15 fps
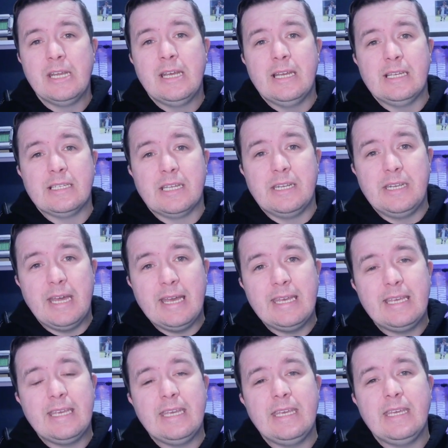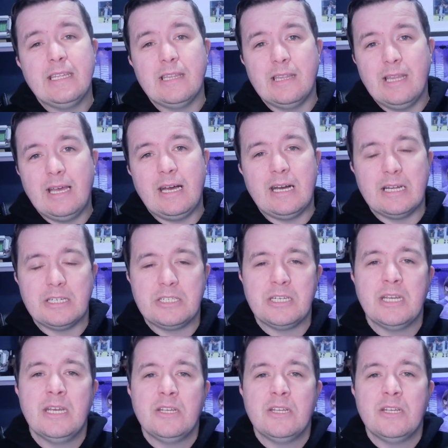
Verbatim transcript: It's a Nike large.